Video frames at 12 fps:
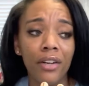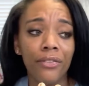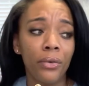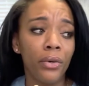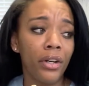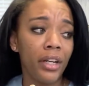
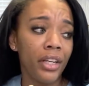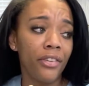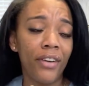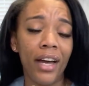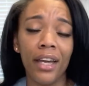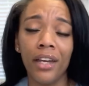for if
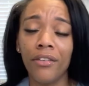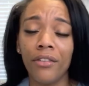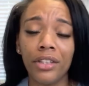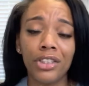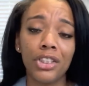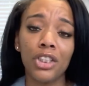I
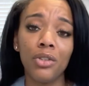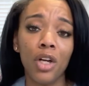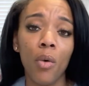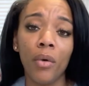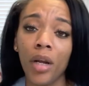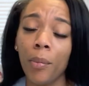ever just, you
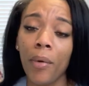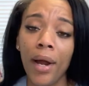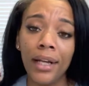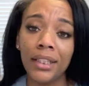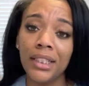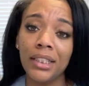know, want to
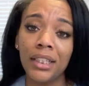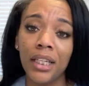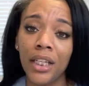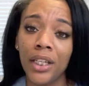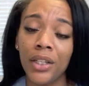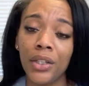practice
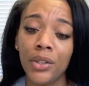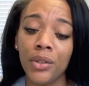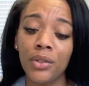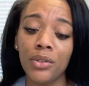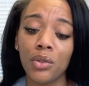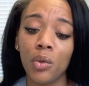
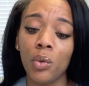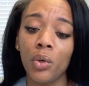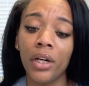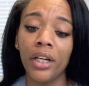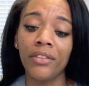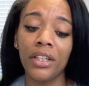nails, or
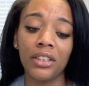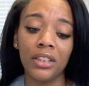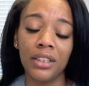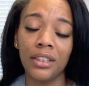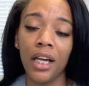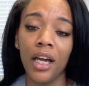if there's a
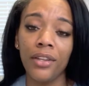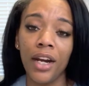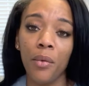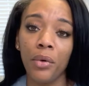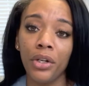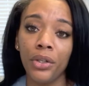design that
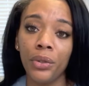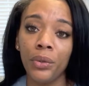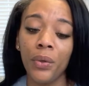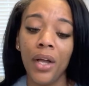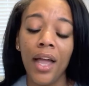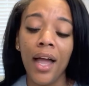I want to do.